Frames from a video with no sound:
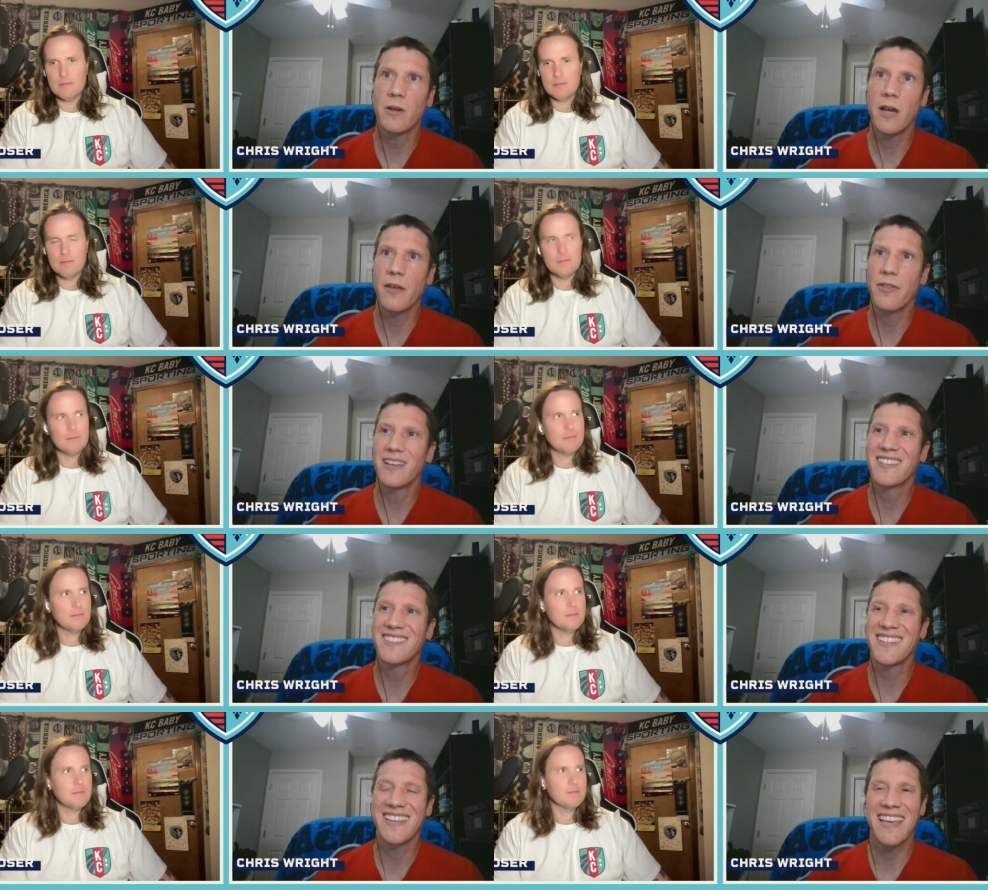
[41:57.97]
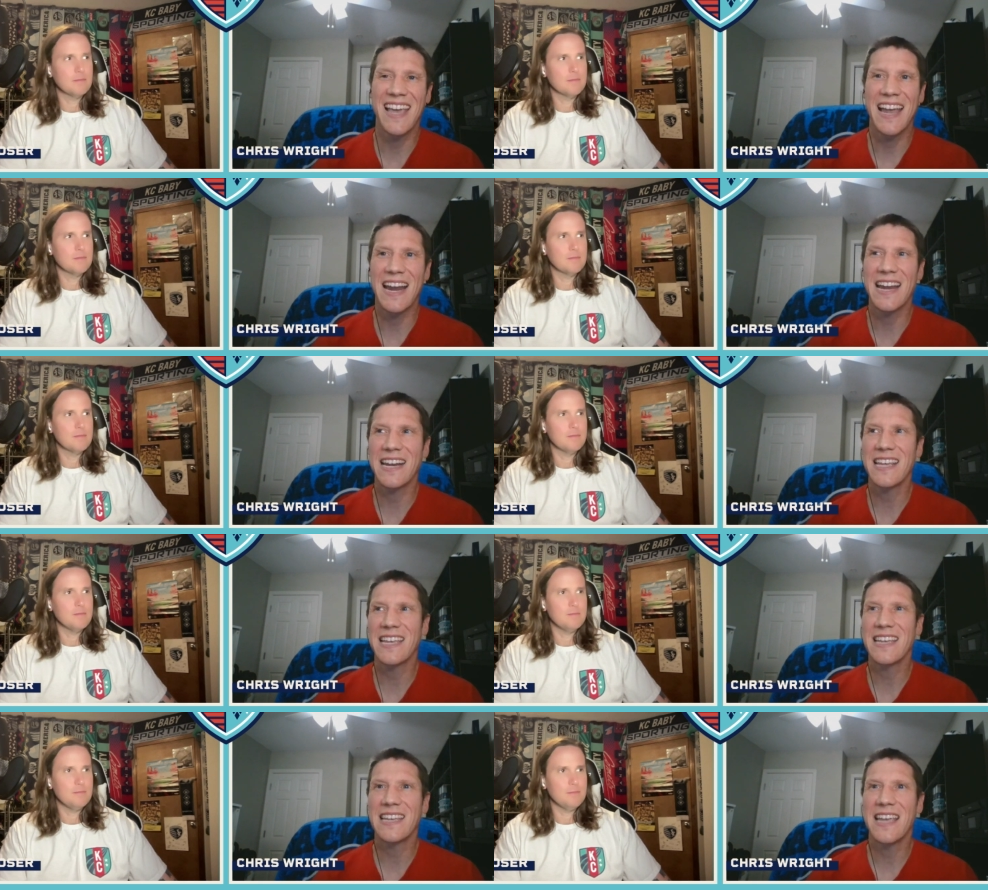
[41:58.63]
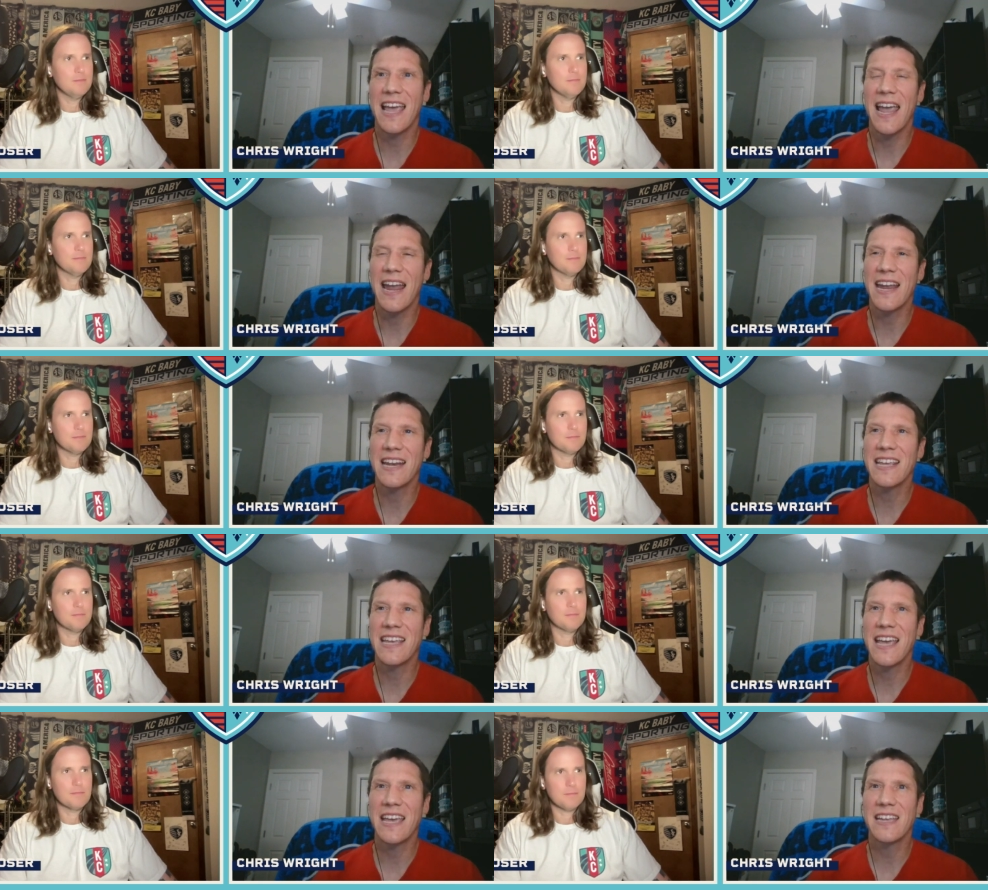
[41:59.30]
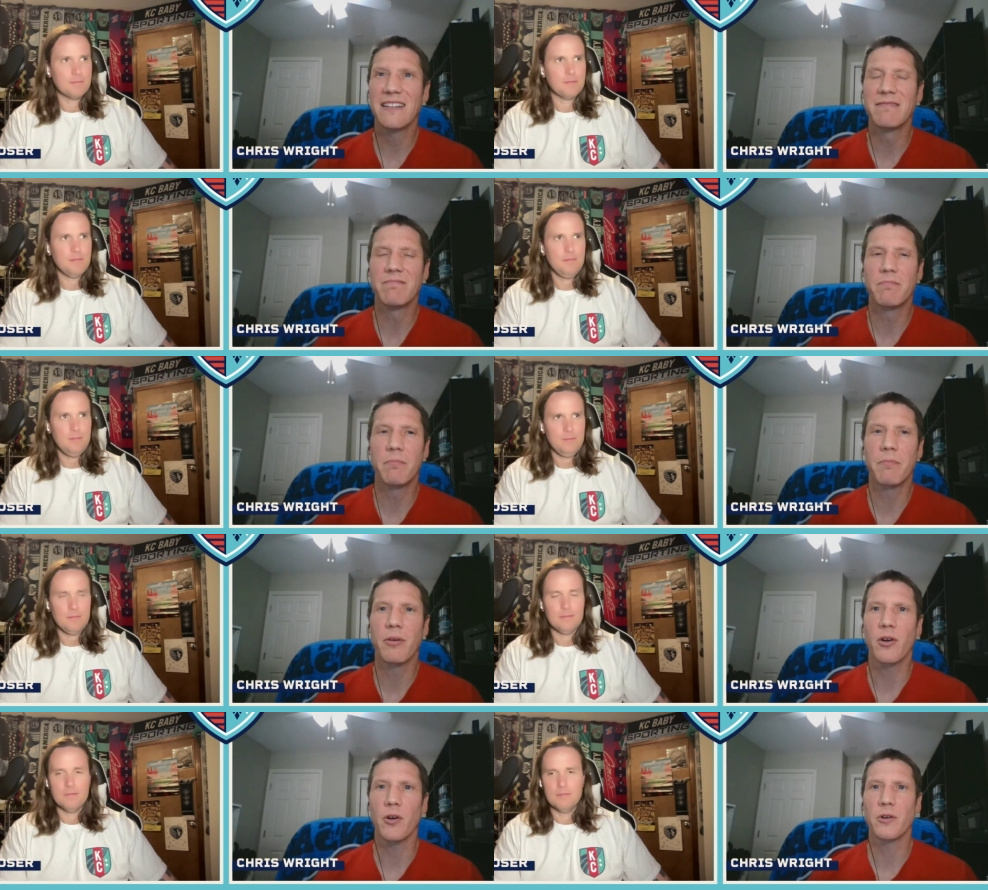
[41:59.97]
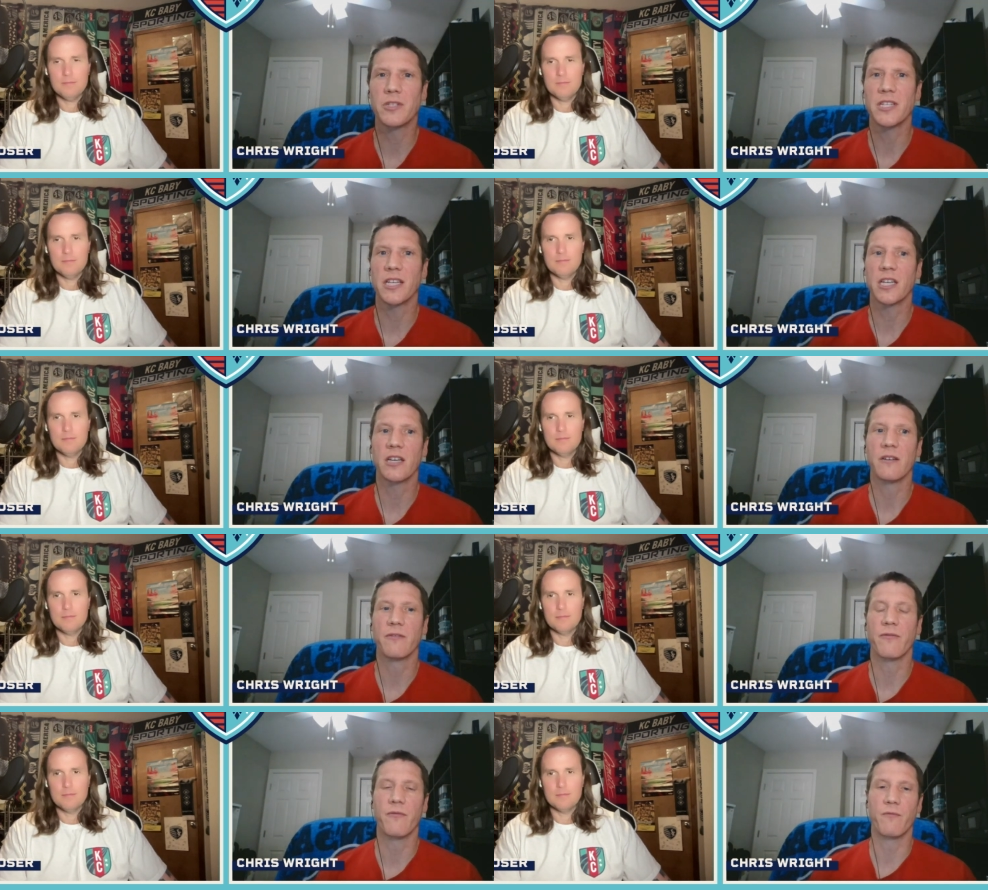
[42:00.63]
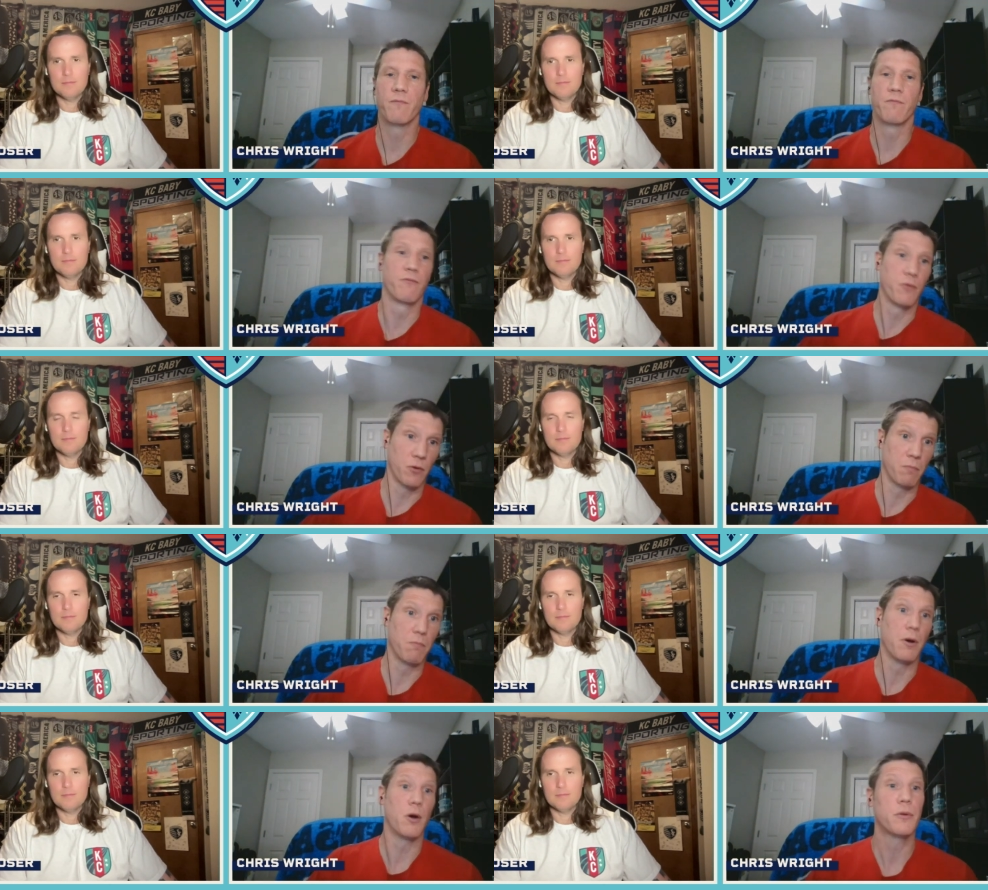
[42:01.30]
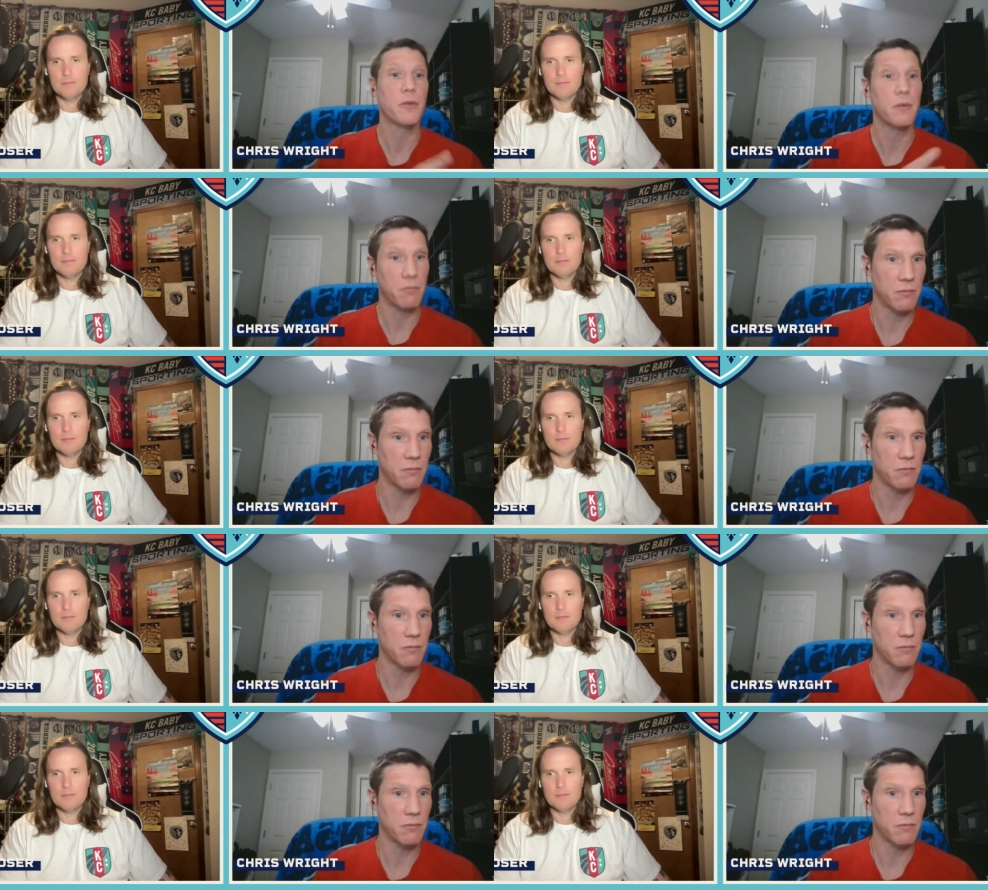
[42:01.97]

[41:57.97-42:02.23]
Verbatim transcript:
Speaker 1: I think it's like 80, 88 per ticket for both